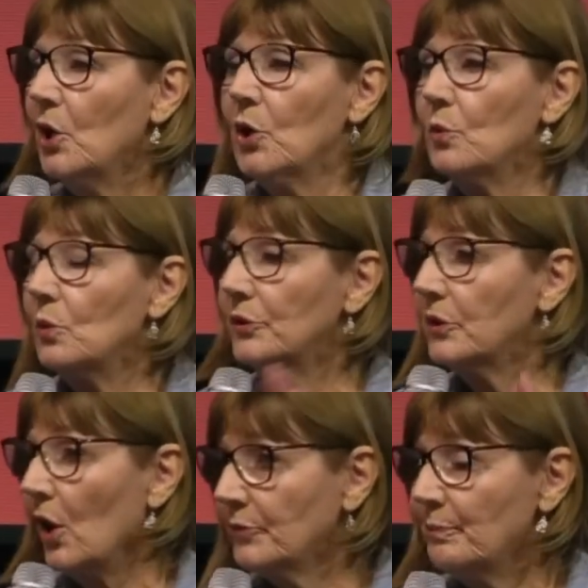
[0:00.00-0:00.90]
who will
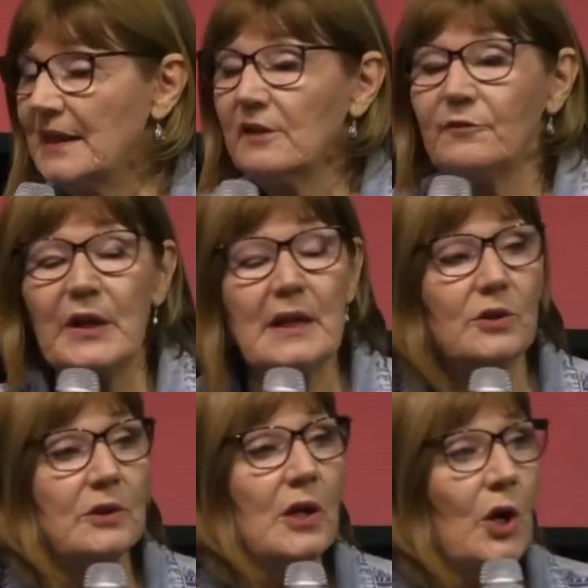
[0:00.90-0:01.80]
not be
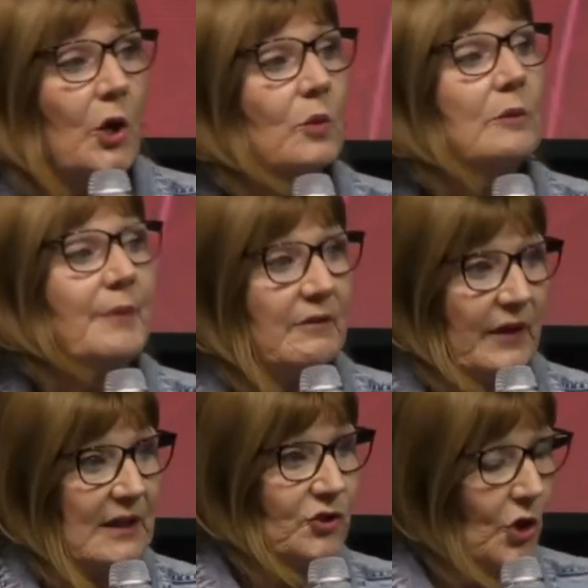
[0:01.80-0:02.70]
defeated, who will be
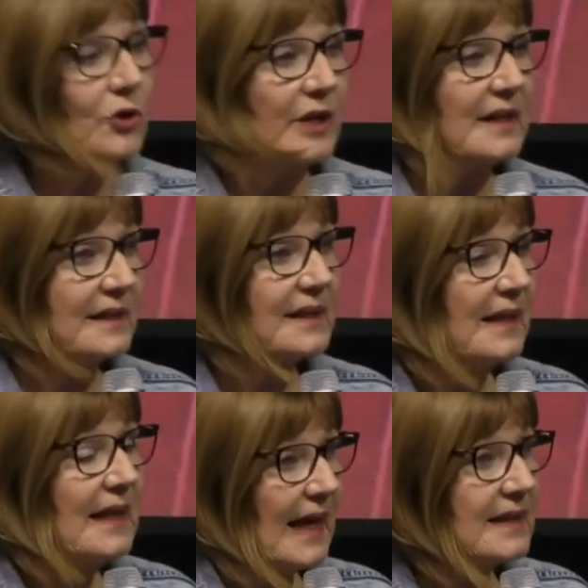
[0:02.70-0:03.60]
victorious
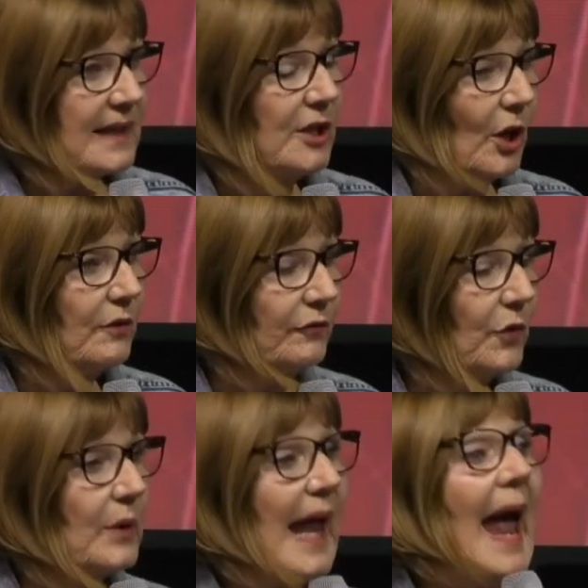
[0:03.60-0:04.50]
as they go forward,